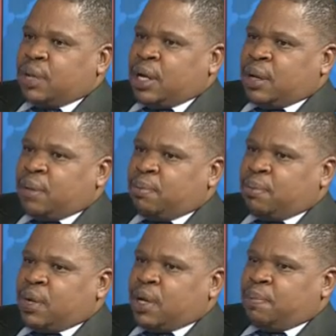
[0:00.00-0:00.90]

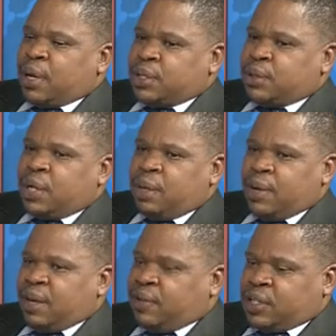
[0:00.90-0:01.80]
particularly
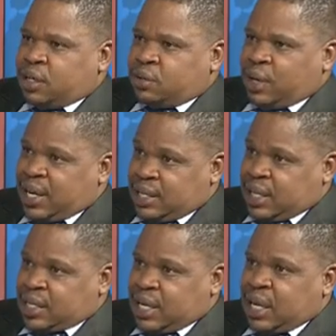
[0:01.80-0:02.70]
beneficial to any
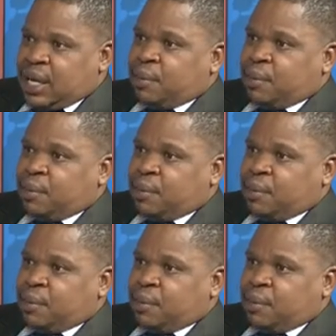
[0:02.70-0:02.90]
sector,